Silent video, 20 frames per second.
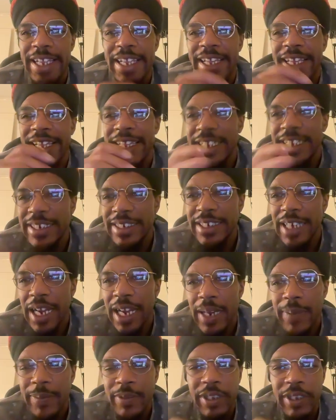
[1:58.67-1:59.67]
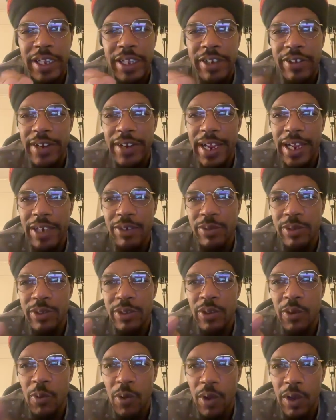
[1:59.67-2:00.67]
Anytime you interact with
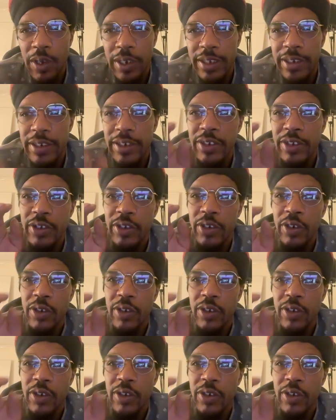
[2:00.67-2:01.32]
your wallet, you're